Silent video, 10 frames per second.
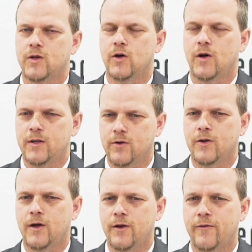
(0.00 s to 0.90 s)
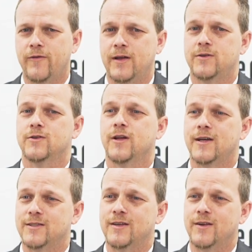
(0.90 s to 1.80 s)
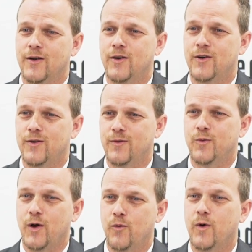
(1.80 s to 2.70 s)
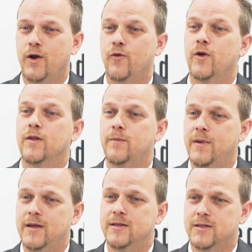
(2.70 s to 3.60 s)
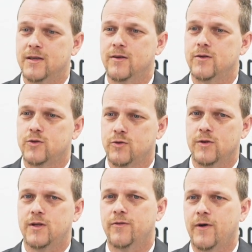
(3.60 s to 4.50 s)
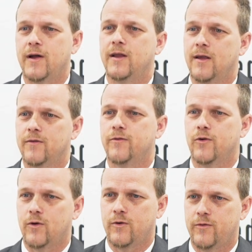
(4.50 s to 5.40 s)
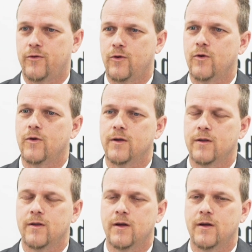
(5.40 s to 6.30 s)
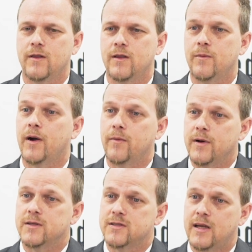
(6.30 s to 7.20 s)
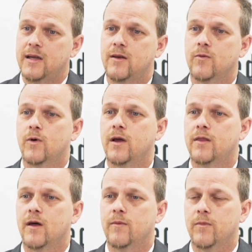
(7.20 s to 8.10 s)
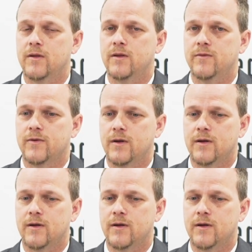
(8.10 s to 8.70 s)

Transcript: So I do a lot of evangelizing on what it really means and truly defining it for the Department of State and what I believe